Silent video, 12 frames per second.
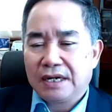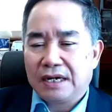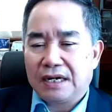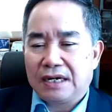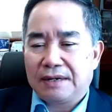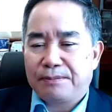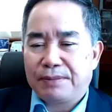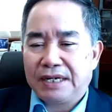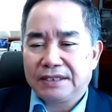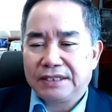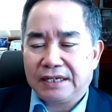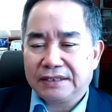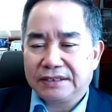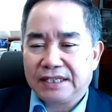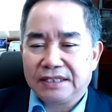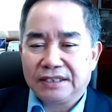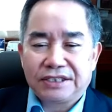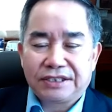But
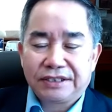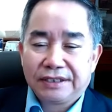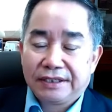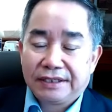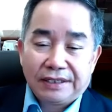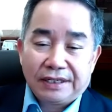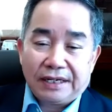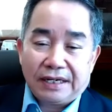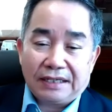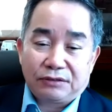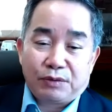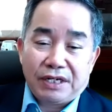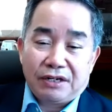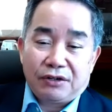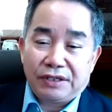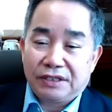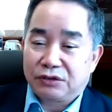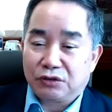since, as we know
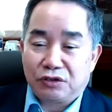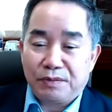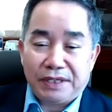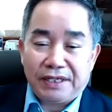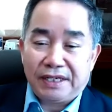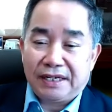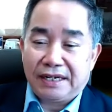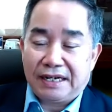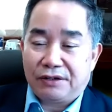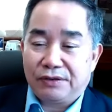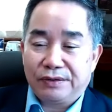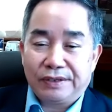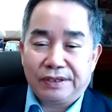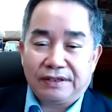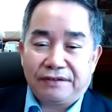in social media now,